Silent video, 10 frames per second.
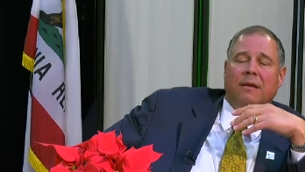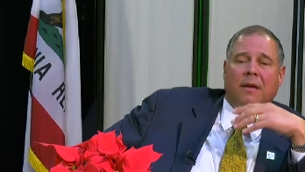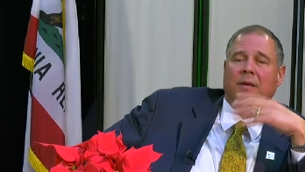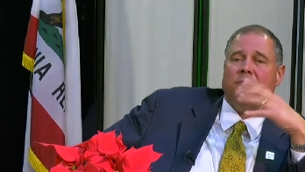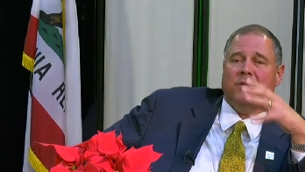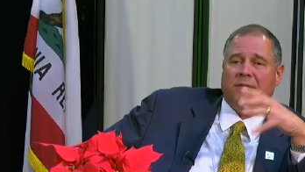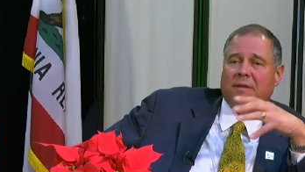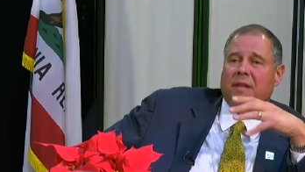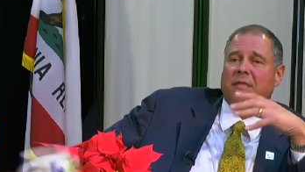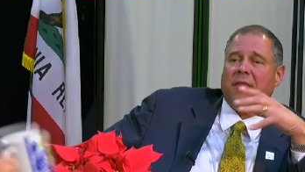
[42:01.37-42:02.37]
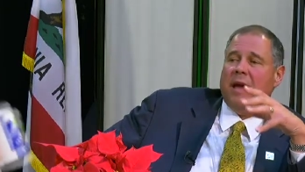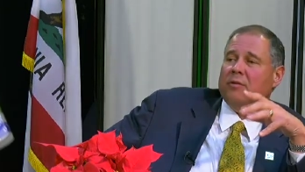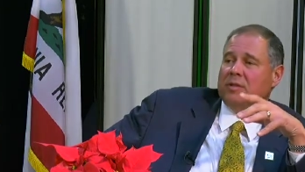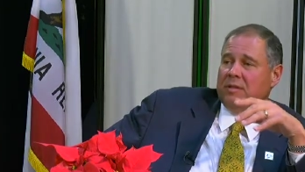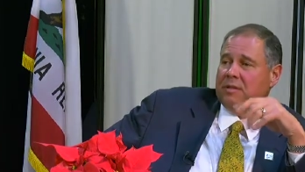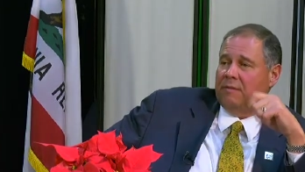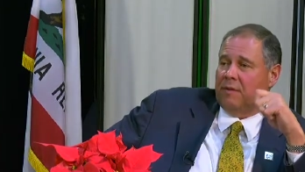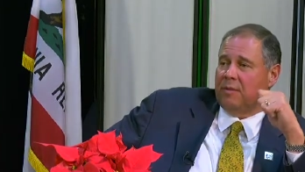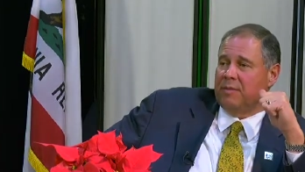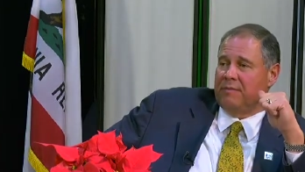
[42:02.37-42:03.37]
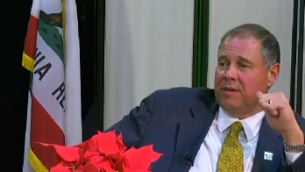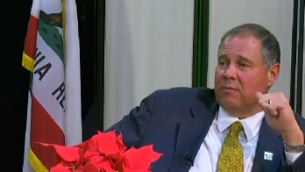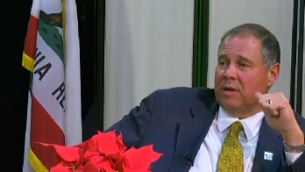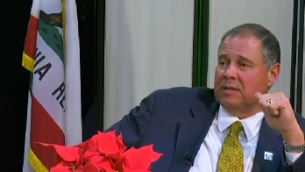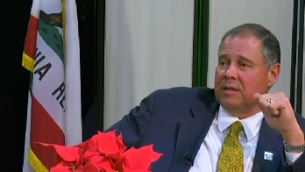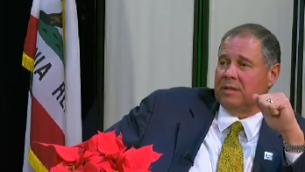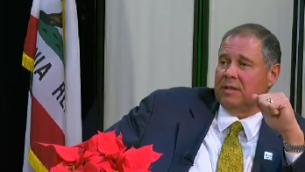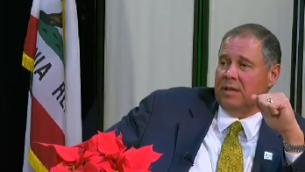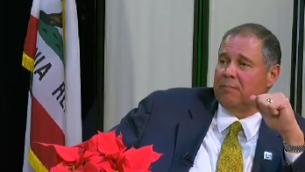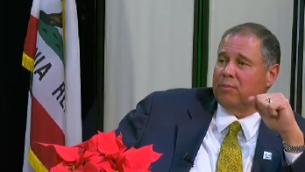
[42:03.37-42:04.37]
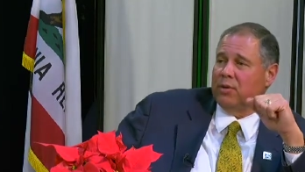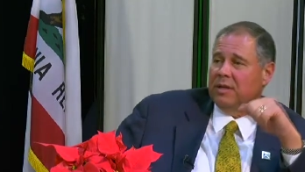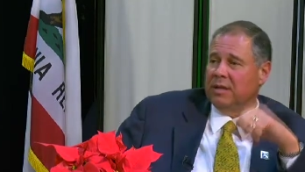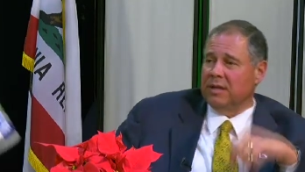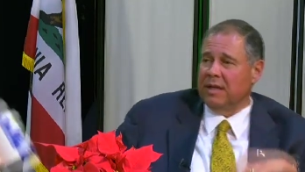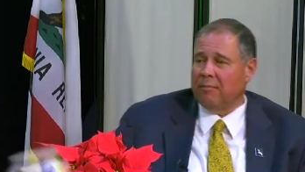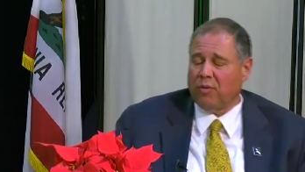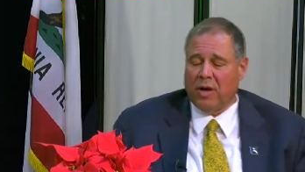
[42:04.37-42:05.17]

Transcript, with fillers: hundreds, if not thousands, of RPV residents input into that